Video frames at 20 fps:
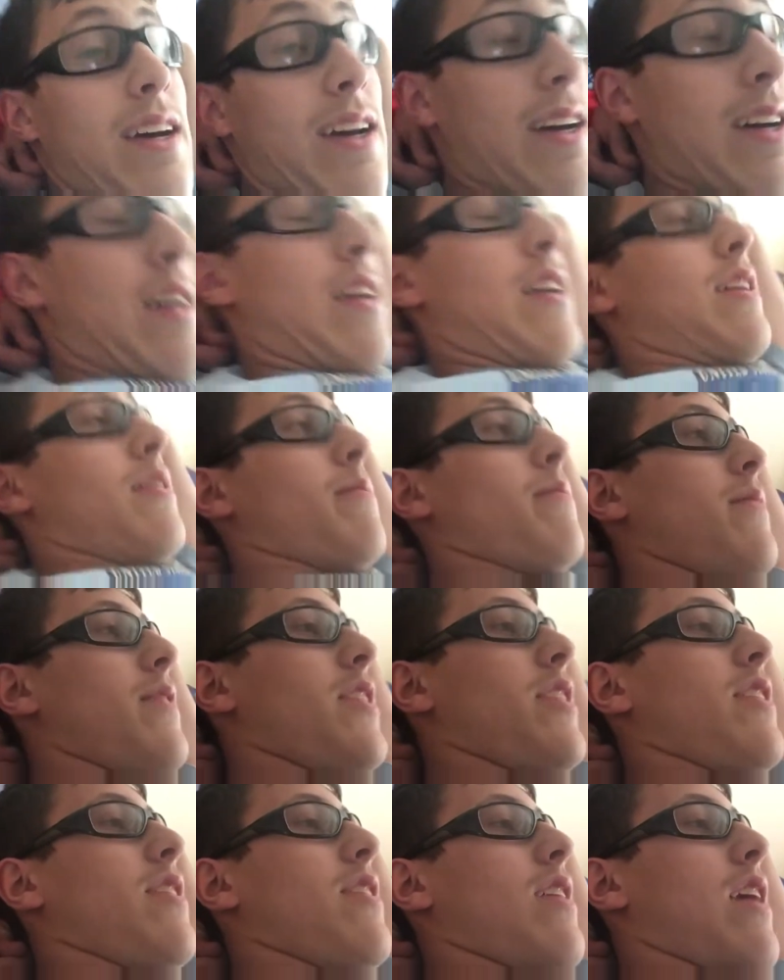
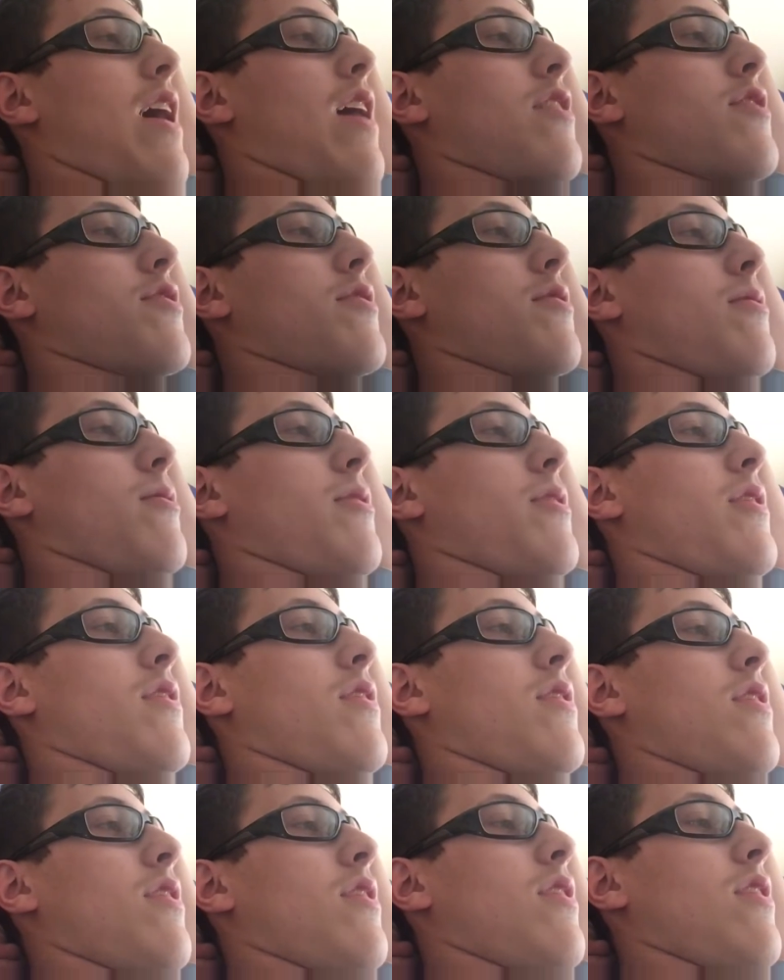it actually
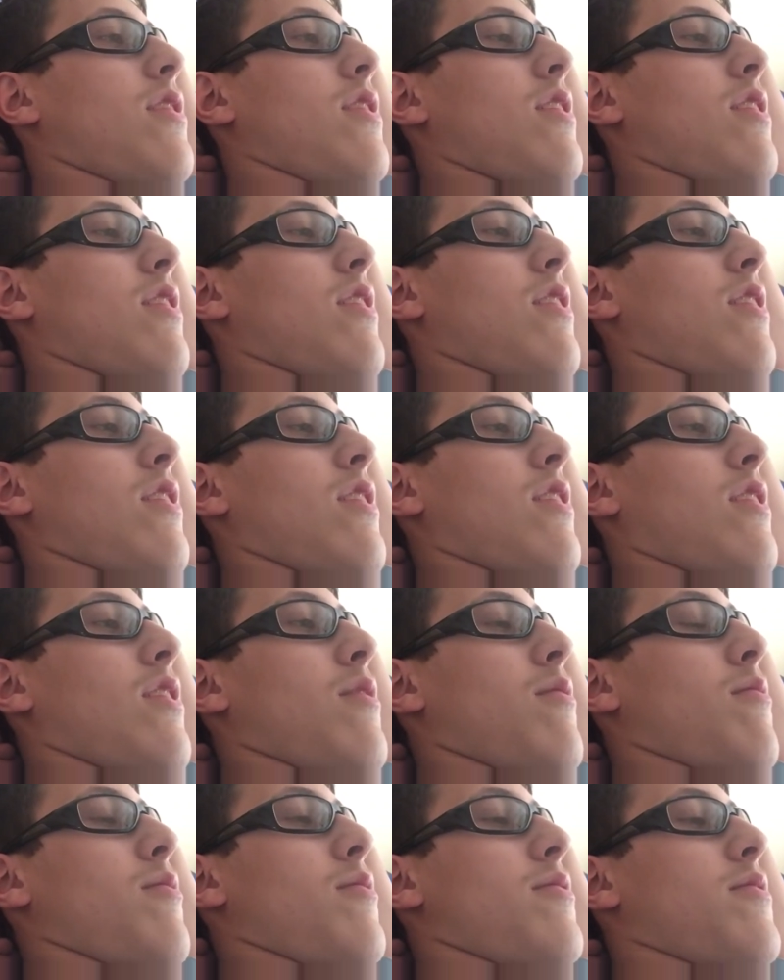
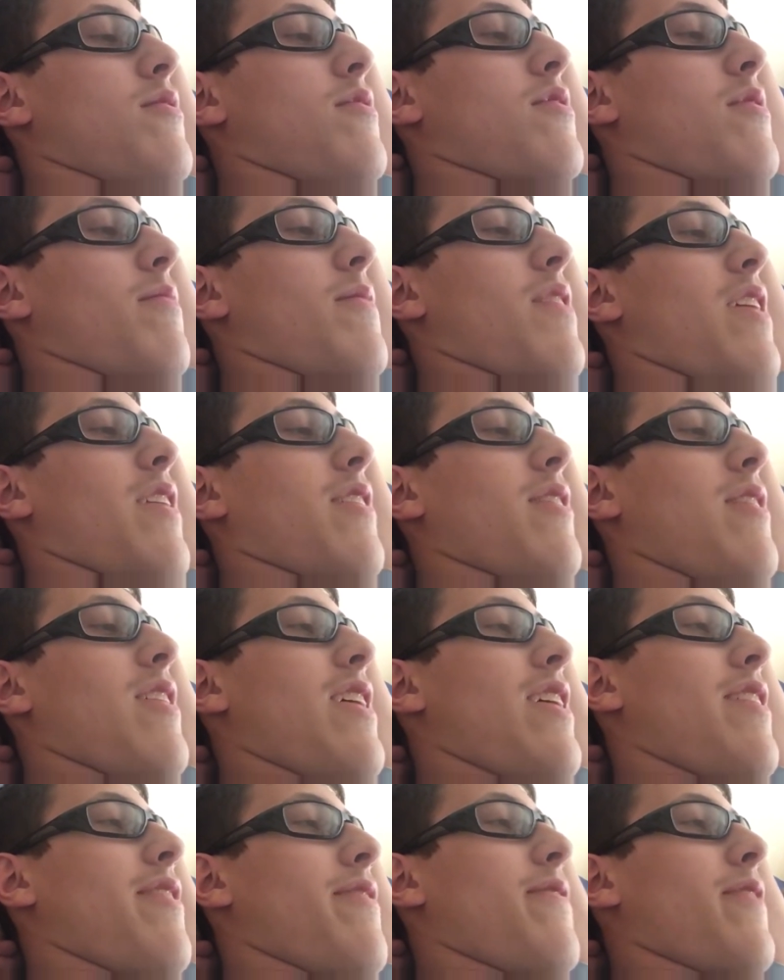was, I'm not gonna
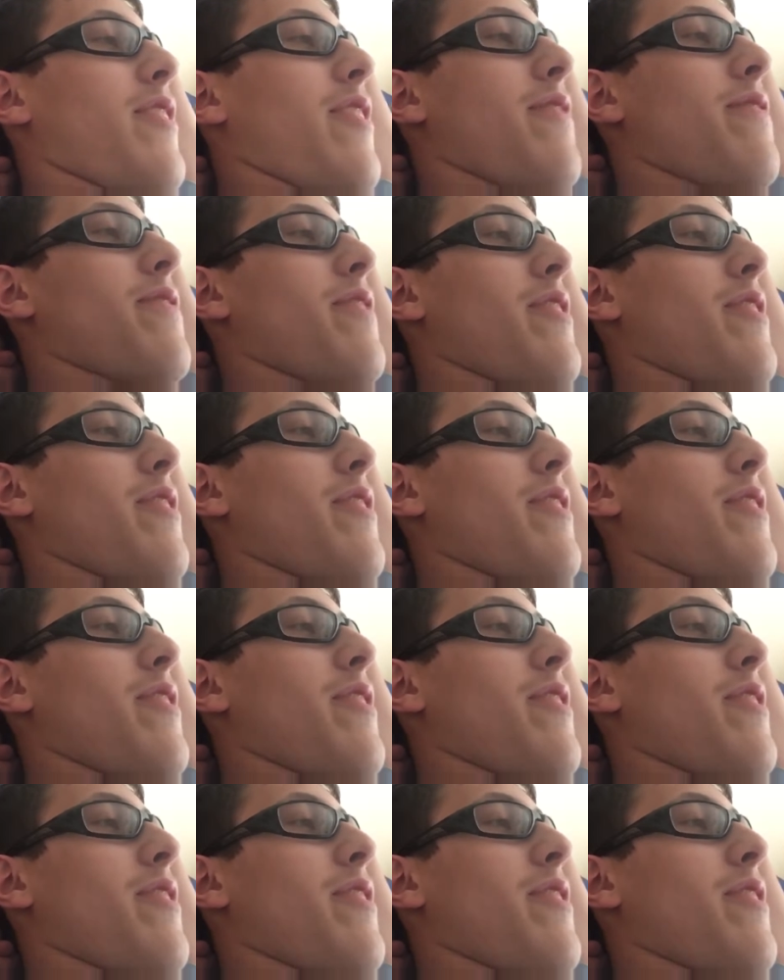lie, I felt